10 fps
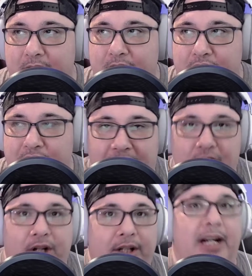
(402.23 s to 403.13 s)
she
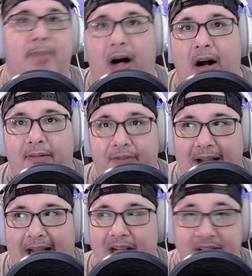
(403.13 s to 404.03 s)
could come off
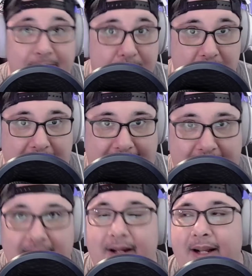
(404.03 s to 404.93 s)
as a
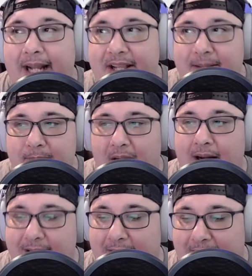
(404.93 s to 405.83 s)
bully. In the
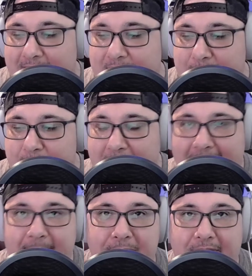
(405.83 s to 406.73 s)
manga, it's
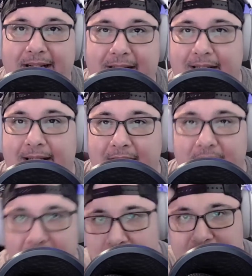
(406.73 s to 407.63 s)
made pretty clear,
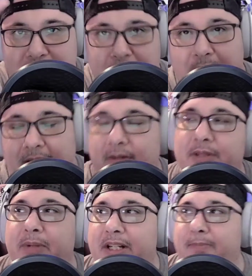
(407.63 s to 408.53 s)
no
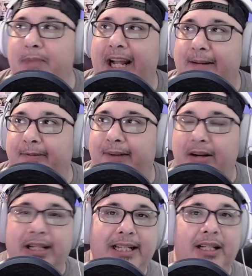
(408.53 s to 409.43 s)
spoilers, but it's made
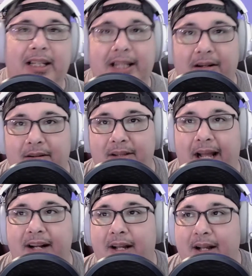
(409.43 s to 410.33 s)
fairly clear
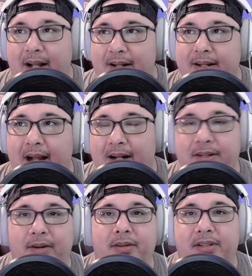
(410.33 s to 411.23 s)
that
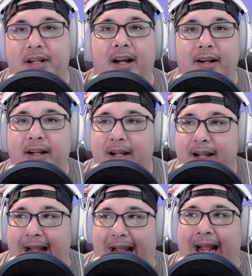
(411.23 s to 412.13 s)
Nagatoro-san
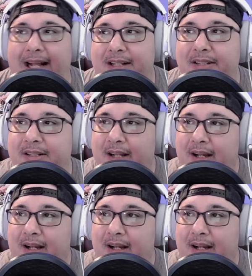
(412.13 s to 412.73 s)
has